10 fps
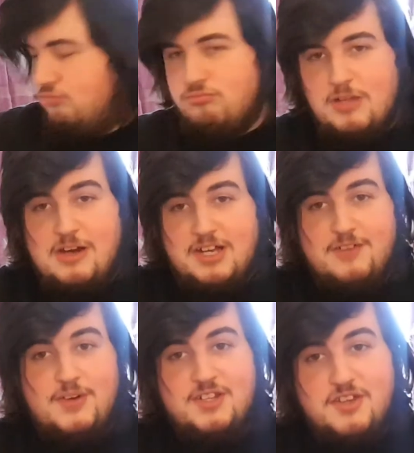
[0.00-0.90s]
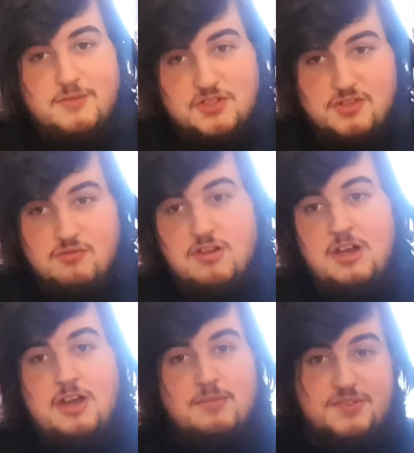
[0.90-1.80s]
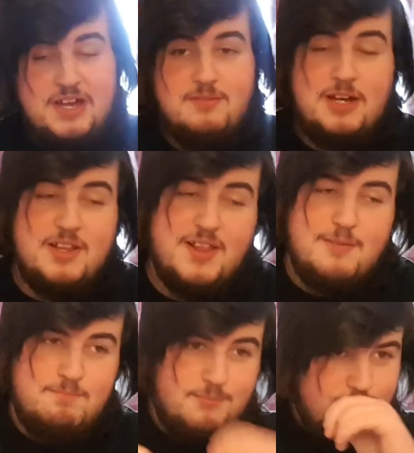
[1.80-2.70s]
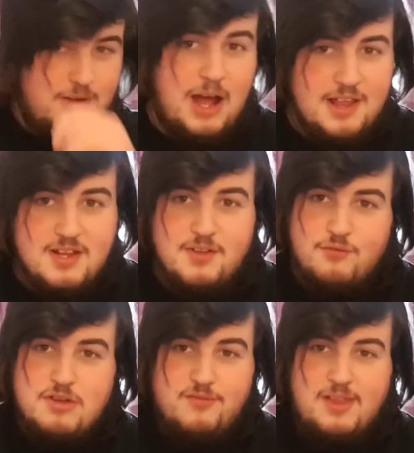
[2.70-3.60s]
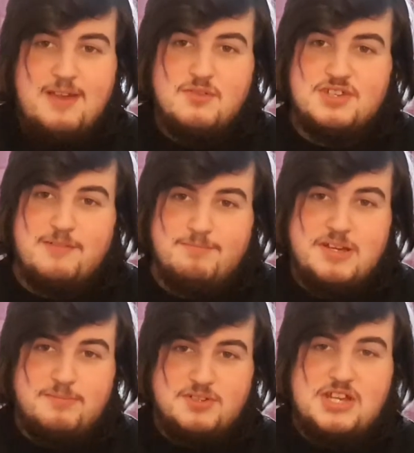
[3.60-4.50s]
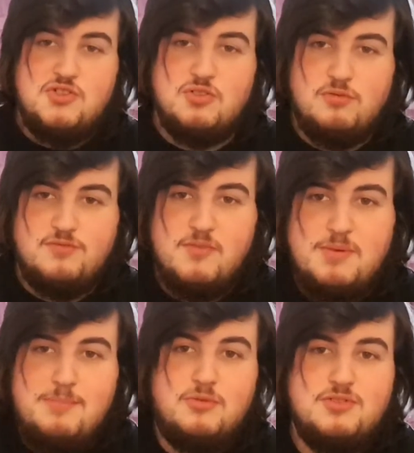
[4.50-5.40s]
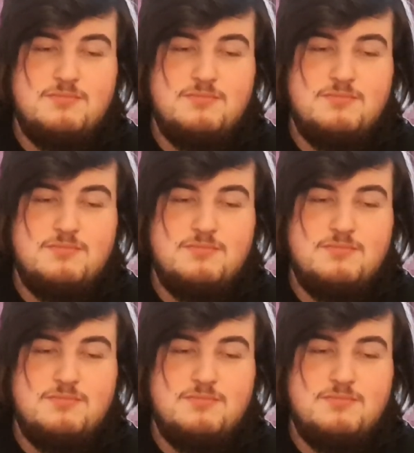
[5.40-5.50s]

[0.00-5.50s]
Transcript: now I gotta find the other two, but now I think the three flavours have big potential for people